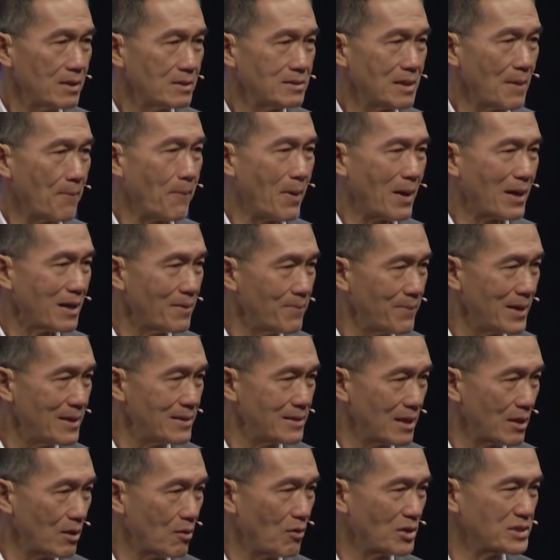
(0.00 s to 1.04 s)
The
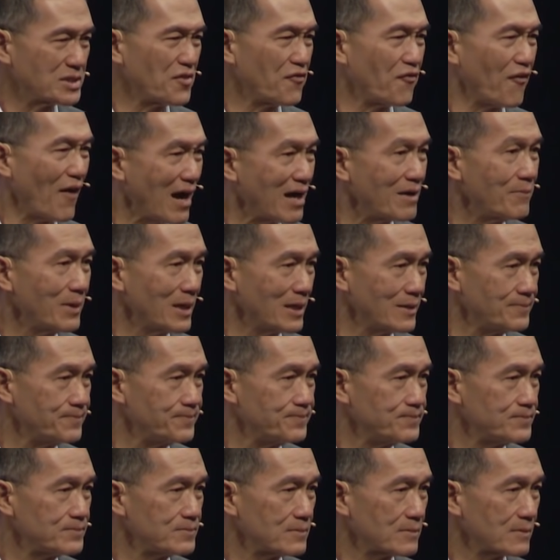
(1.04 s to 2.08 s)
paramedic was a fireman,
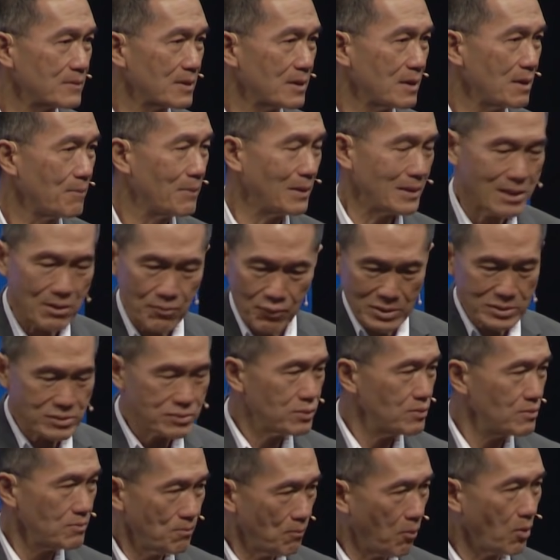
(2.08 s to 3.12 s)
but he was
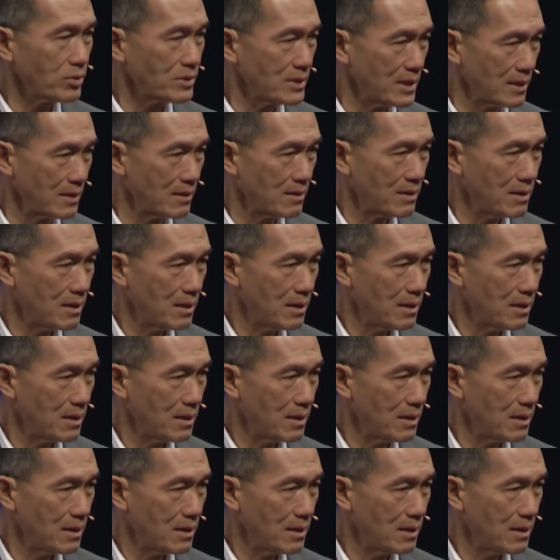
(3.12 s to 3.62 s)
boating.